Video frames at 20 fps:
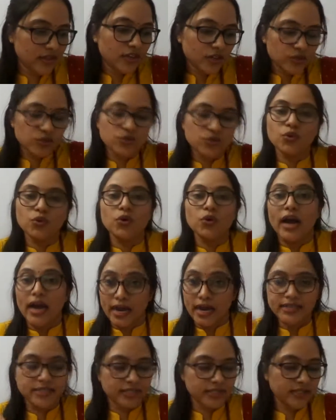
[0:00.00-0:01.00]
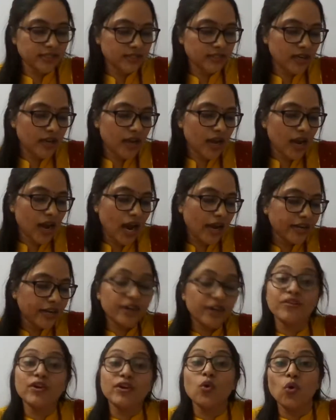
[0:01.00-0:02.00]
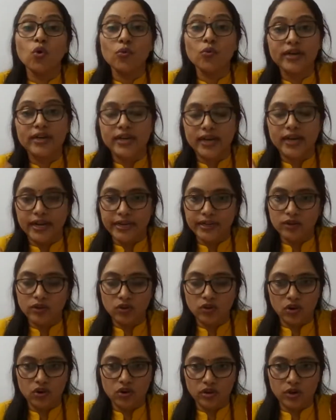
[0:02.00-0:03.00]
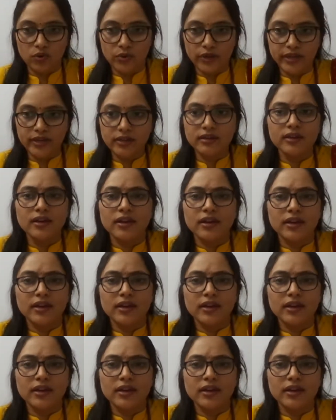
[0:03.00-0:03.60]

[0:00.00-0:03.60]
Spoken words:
So hygiene and even overcrowding,